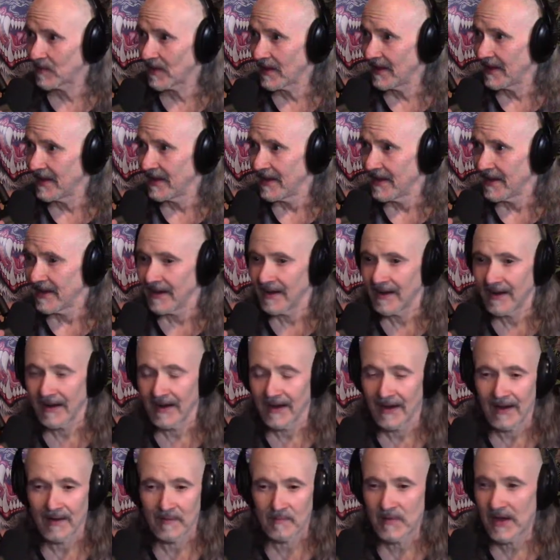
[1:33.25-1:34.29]
Well, thank you.
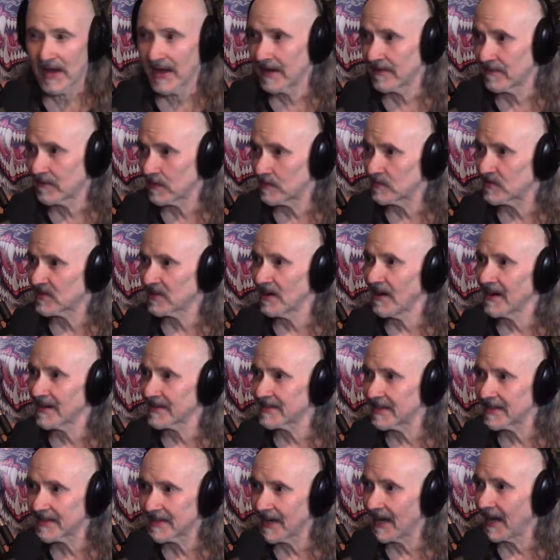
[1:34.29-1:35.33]
Uh, a man from
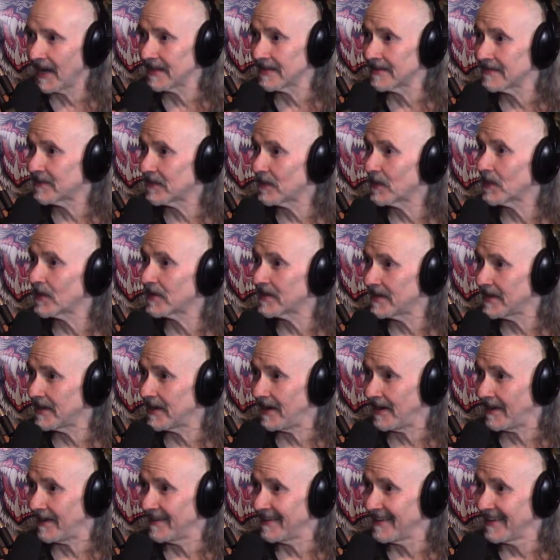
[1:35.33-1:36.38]
Stockton,
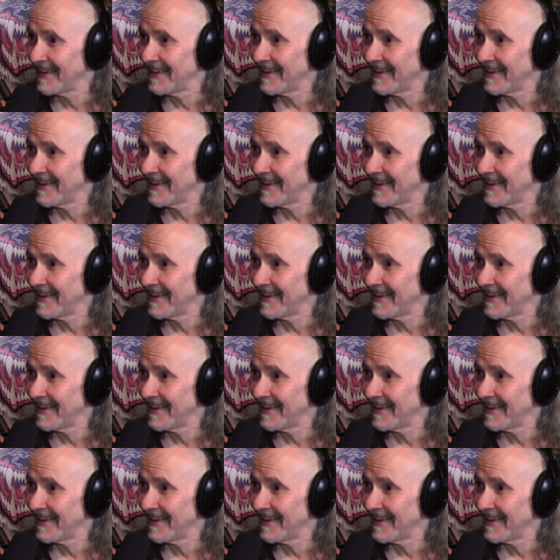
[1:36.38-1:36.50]
California,